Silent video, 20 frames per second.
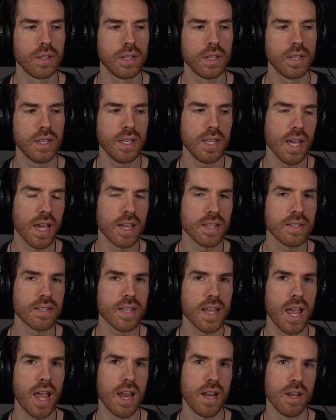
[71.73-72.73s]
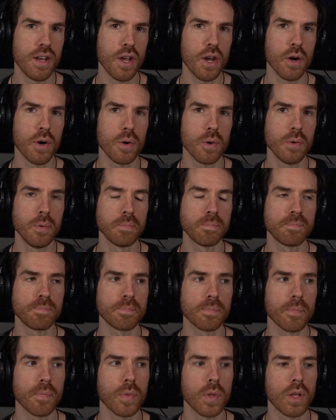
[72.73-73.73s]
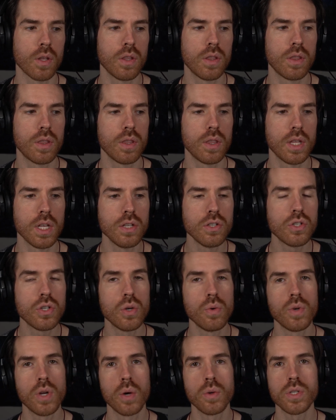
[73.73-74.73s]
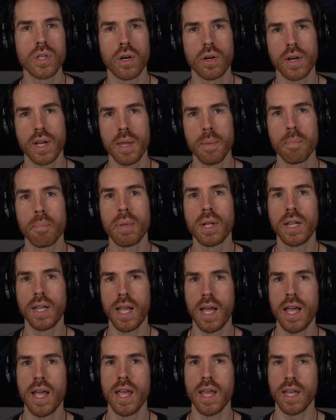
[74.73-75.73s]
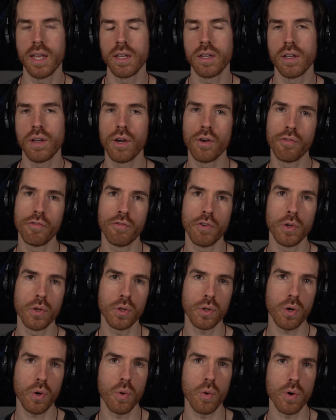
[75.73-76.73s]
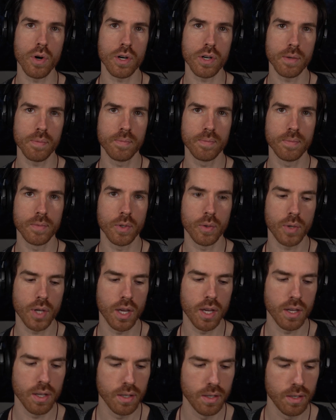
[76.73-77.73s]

Yes and no. These 2 notes are implying a full chord, okay?